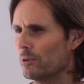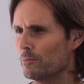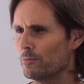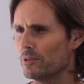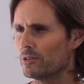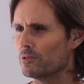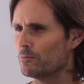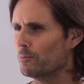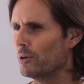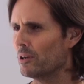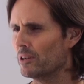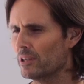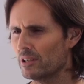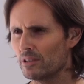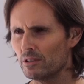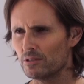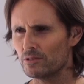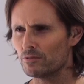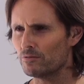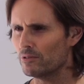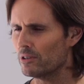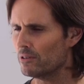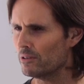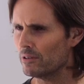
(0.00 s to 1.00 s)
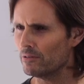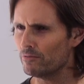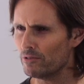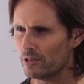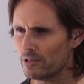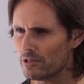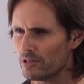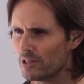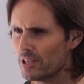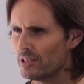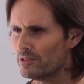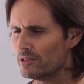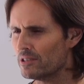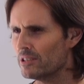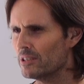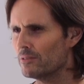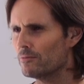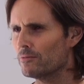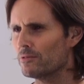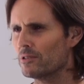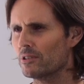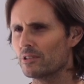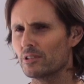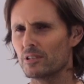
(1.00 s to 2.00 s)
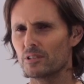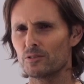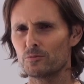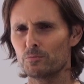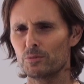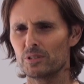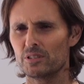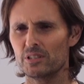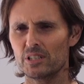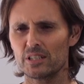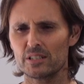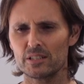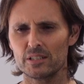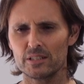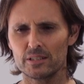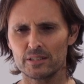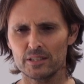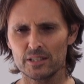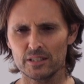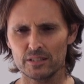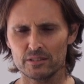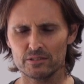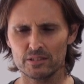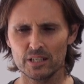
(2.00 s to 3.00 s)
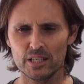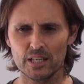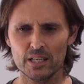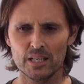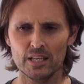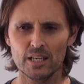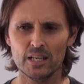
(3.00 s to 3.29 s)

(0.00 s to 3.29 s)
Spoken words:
women's body is very, very sensitive to these particular things?